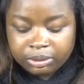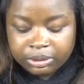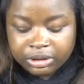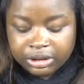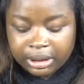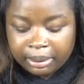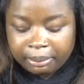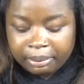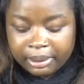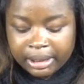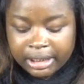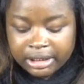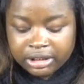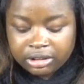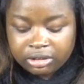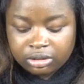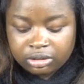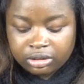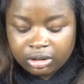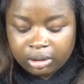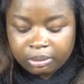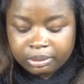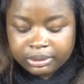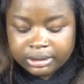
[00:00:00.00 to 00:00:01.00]
which I placed
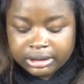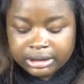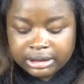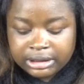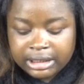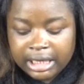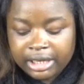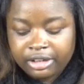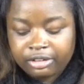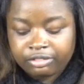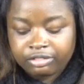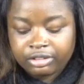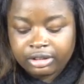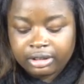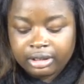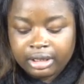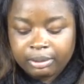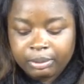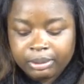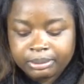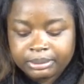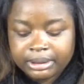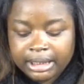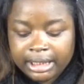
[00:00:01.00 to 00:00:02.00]
on the opposite side of the
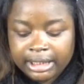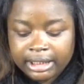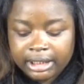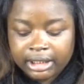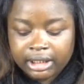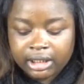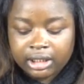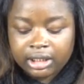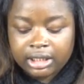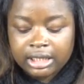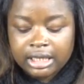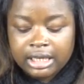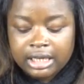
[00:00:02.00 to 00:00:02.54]
website link.